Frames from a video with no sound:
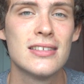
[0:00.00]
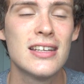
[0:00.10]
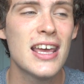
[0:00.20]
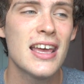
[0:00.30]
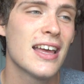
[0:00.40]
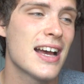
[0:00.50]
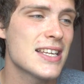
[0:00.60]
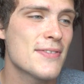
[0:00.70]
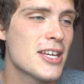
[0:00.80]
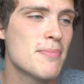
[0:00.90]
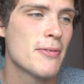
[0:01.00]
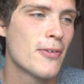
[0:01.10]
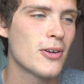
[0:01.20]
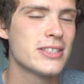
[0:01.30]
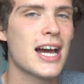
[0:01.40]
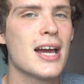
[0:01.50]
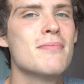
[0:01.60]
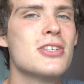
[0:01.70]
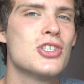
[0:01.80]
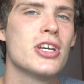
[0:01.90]
And as I've said before,
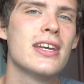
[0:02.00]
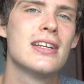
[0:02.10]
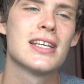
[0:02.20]
times change.